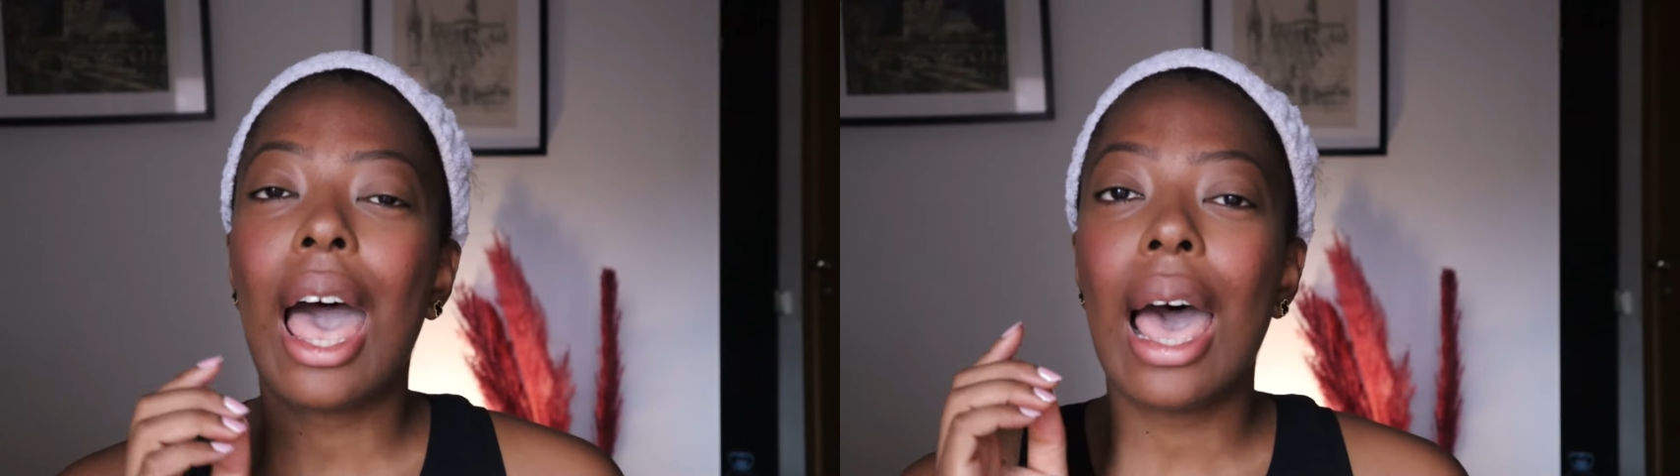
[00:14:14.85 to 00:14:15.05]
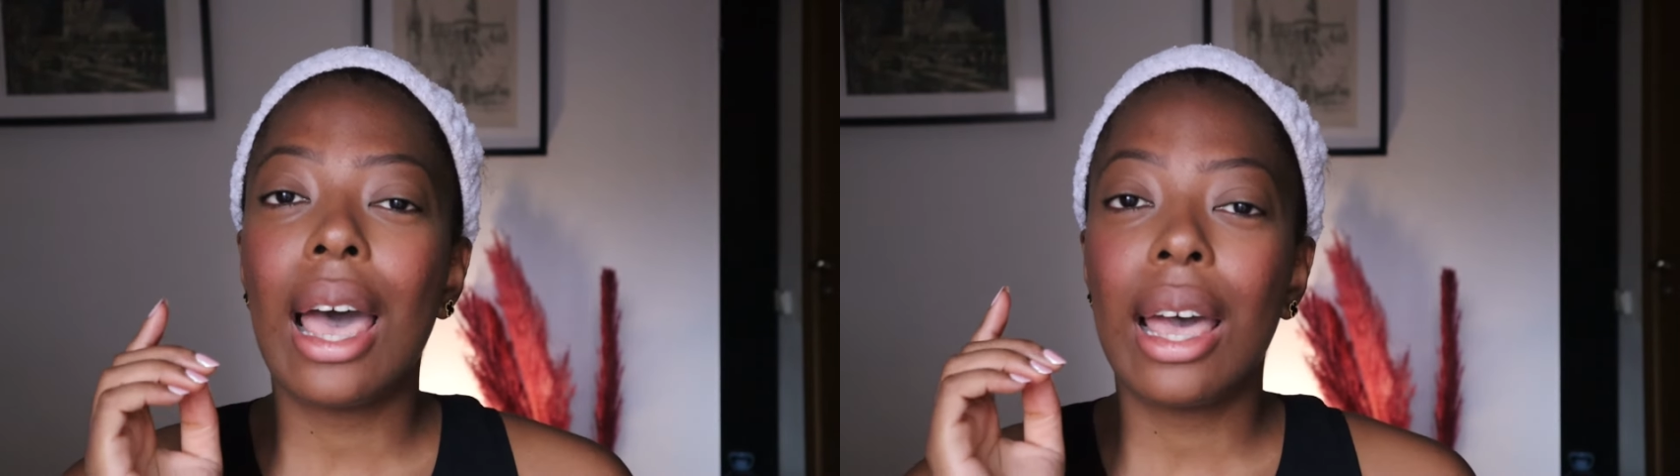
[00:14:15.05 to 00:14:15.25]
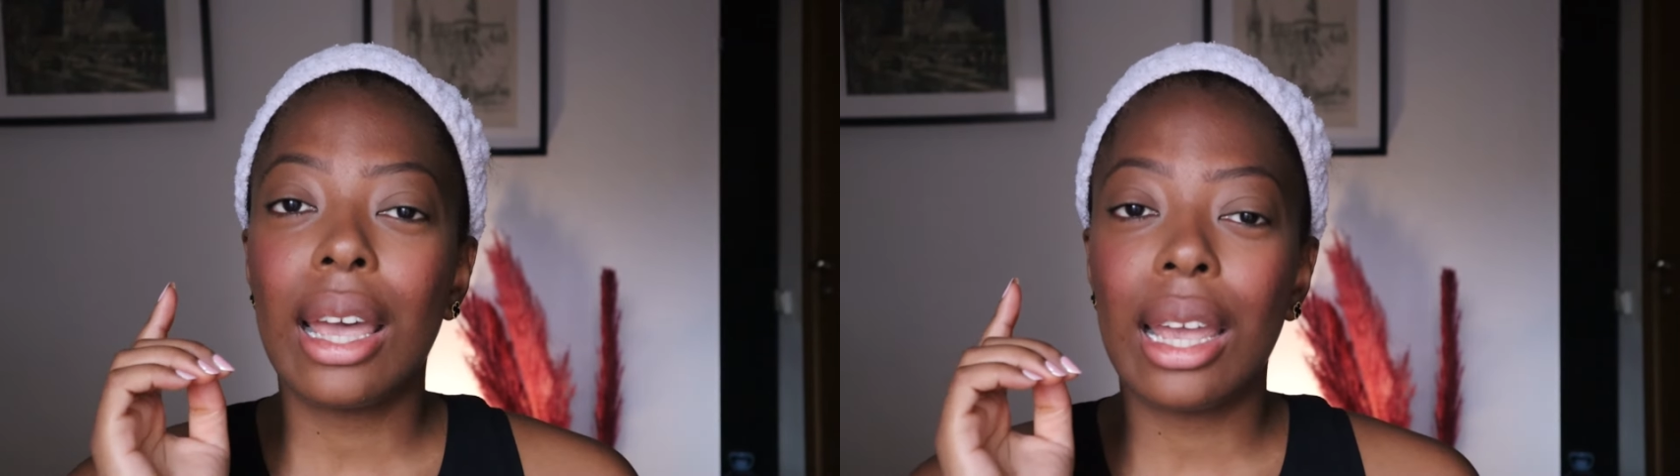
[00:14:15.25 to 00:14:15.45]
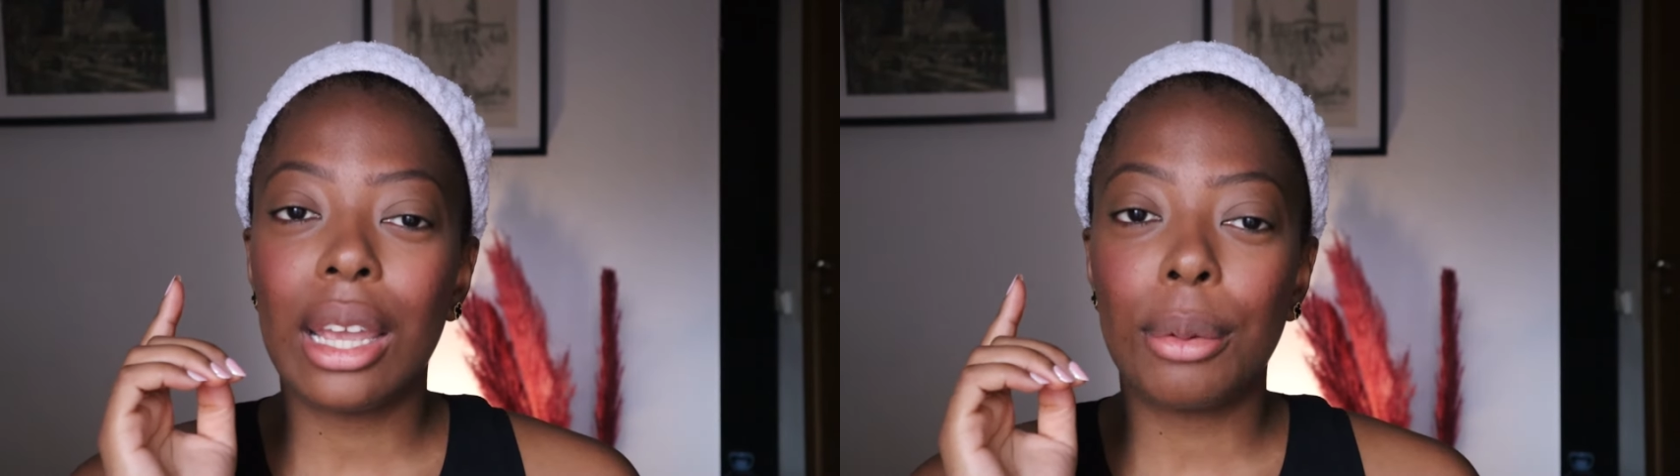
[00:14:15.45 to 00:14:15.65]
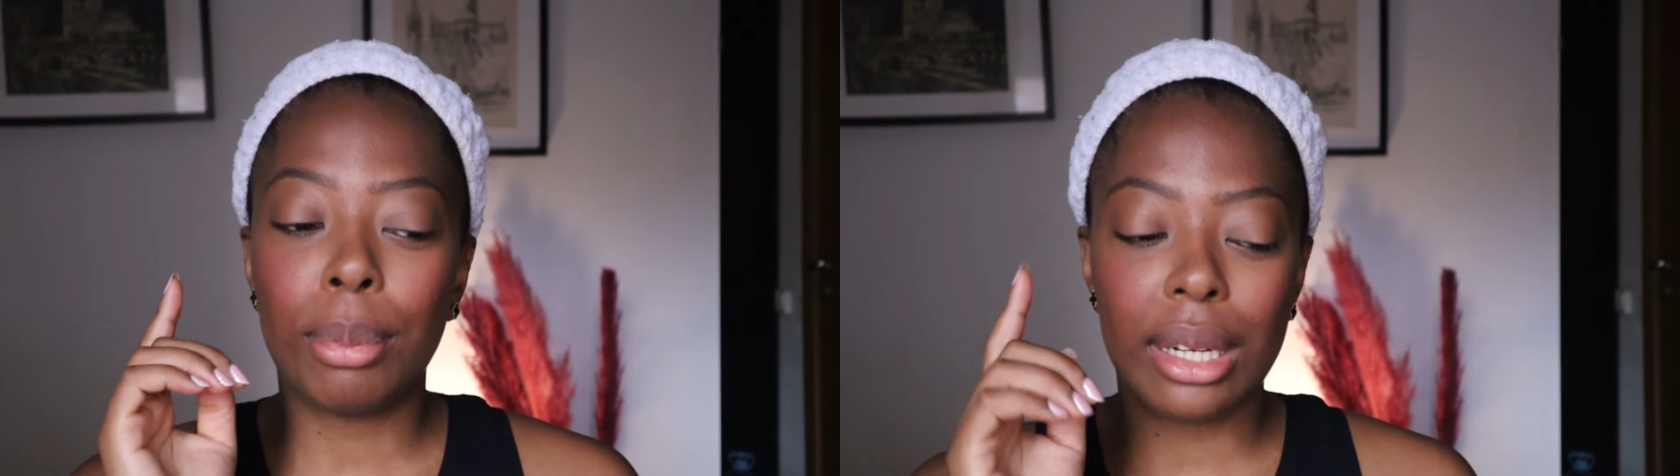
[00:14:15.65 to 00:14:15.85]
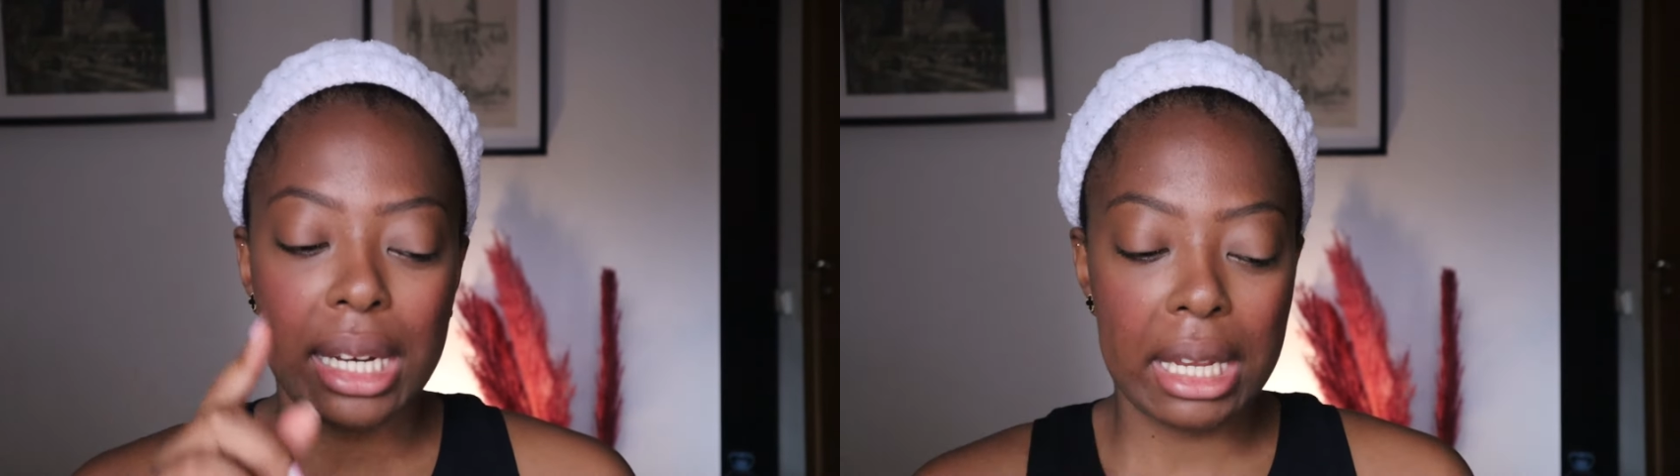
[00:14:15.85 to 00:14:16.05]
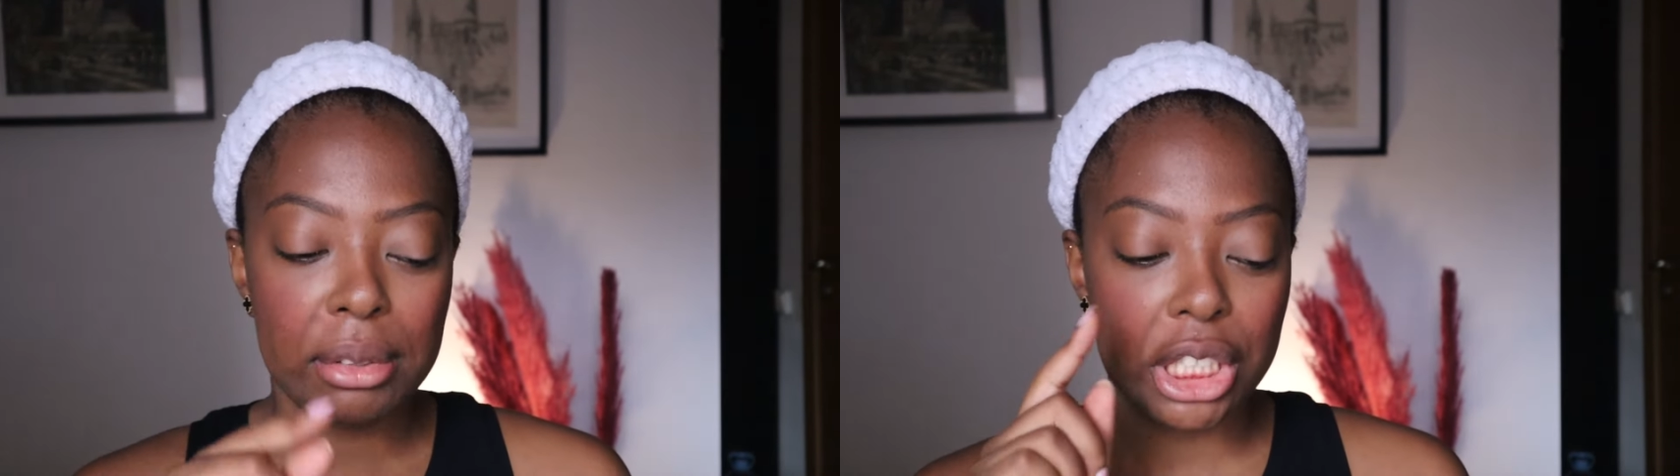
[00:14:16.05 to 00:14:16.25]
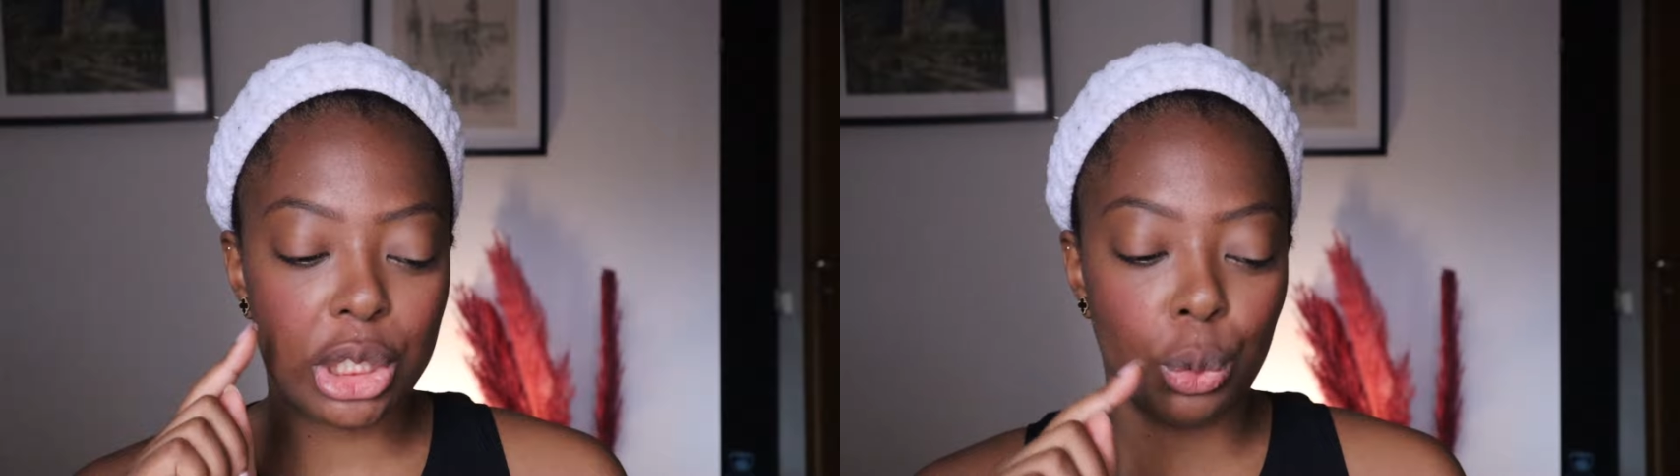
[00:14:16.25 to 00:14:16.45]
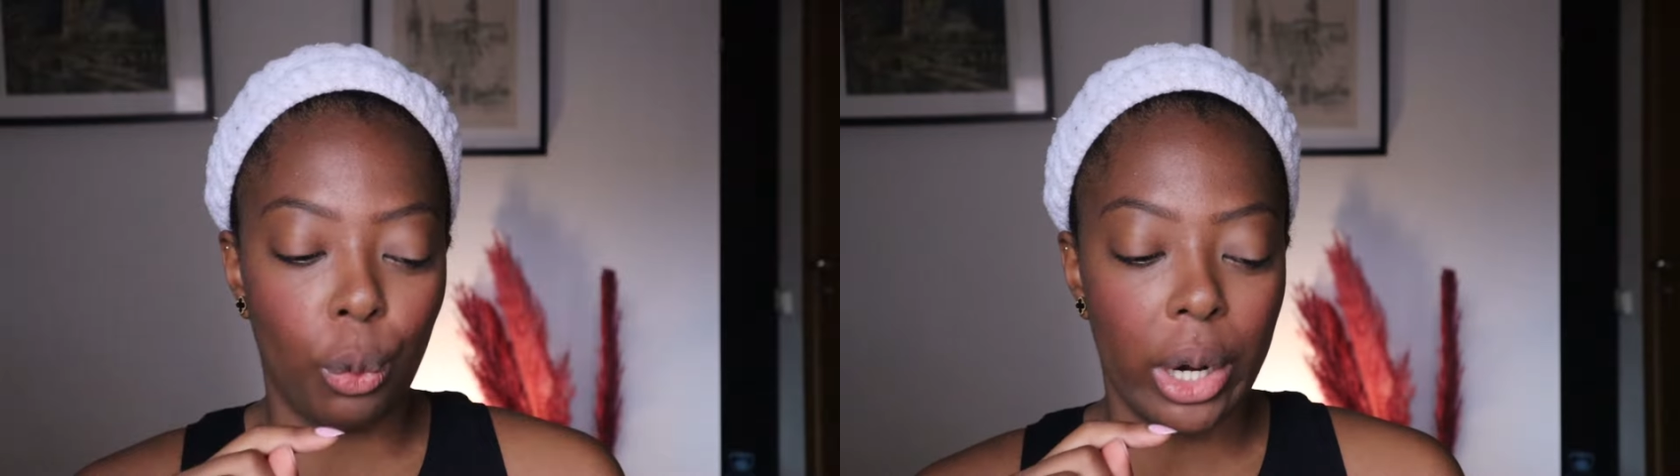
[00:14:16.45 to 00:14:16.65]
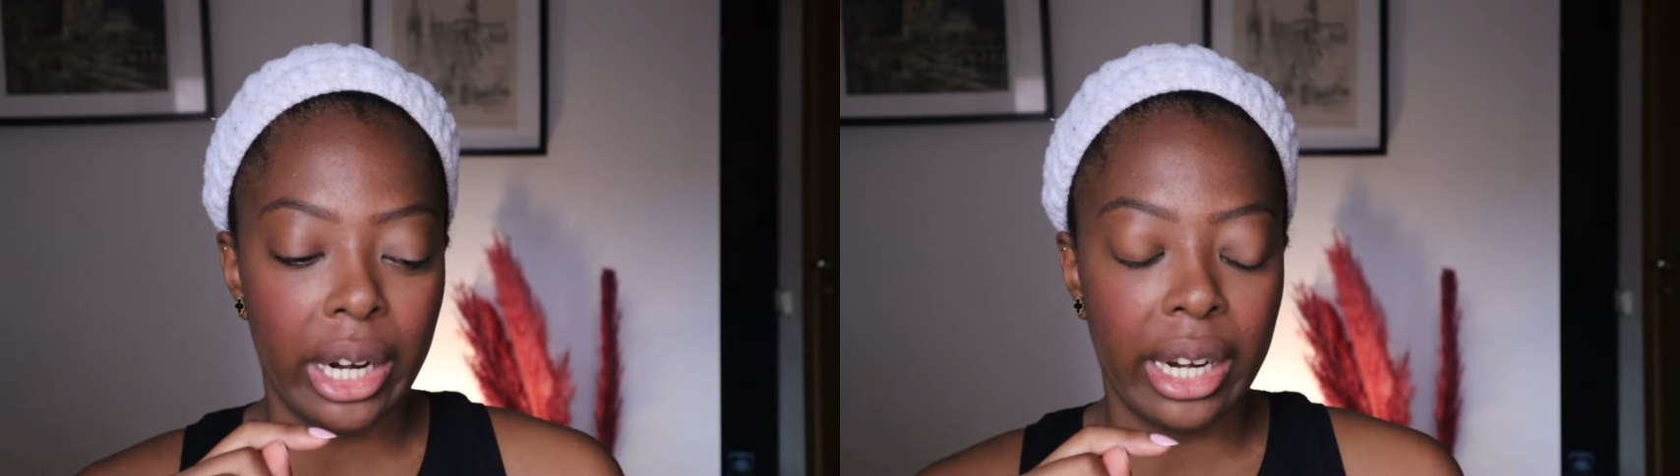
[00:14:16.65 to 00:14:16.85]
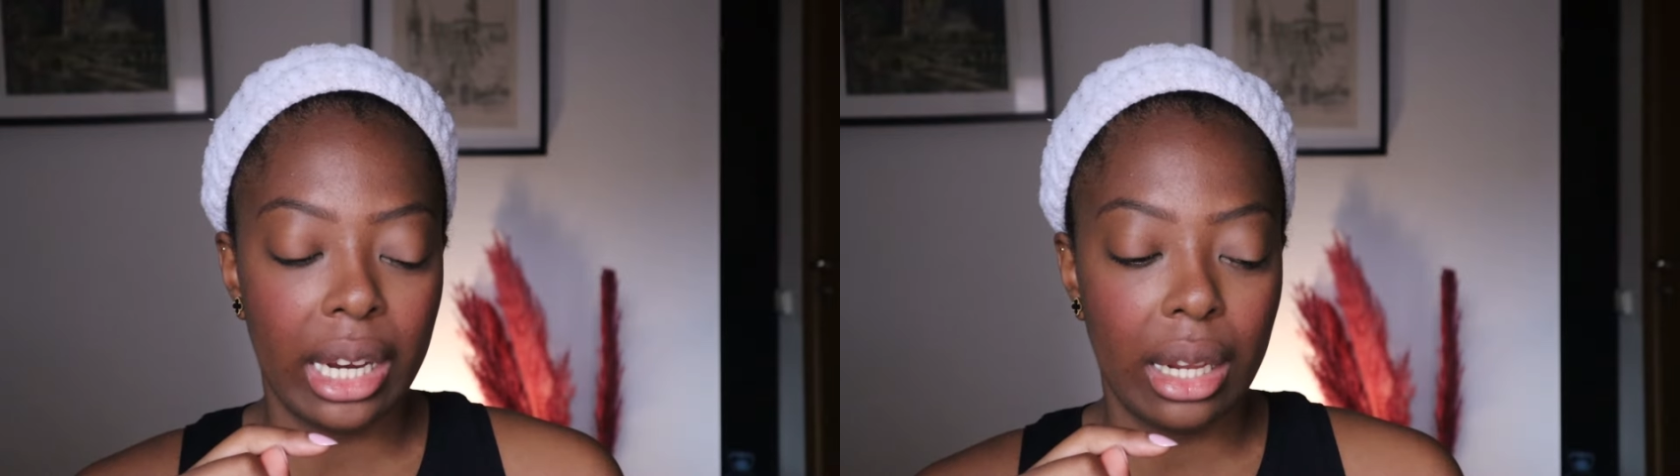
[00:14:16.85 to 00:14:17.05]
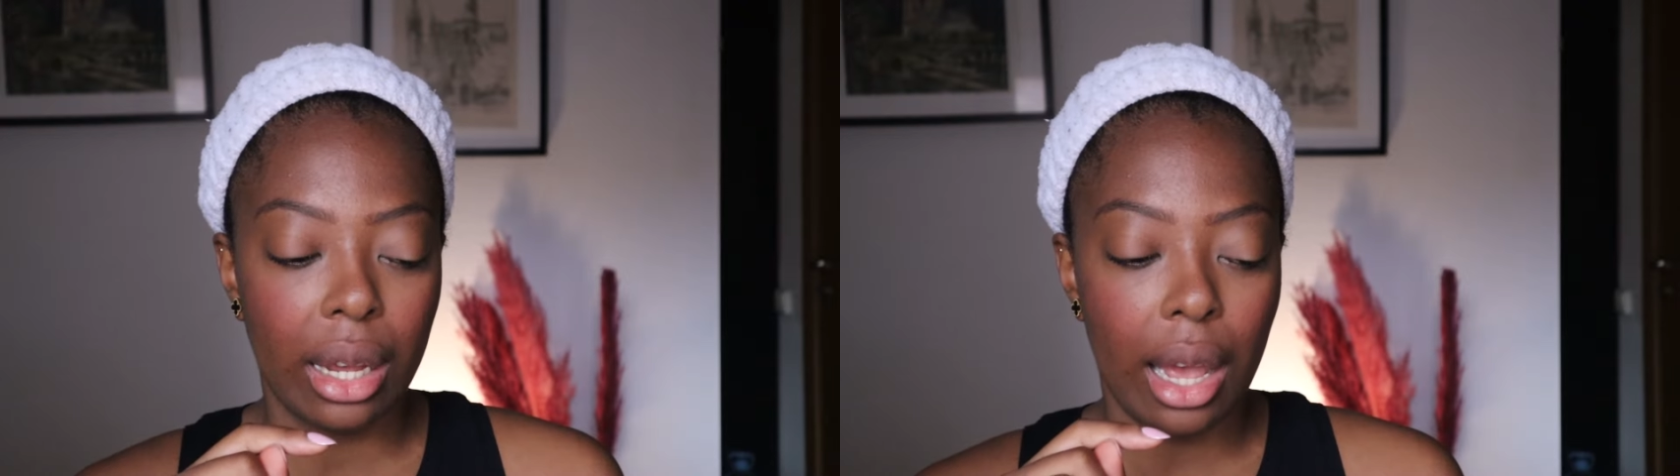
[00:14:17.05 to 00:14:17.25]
I believe she's wearing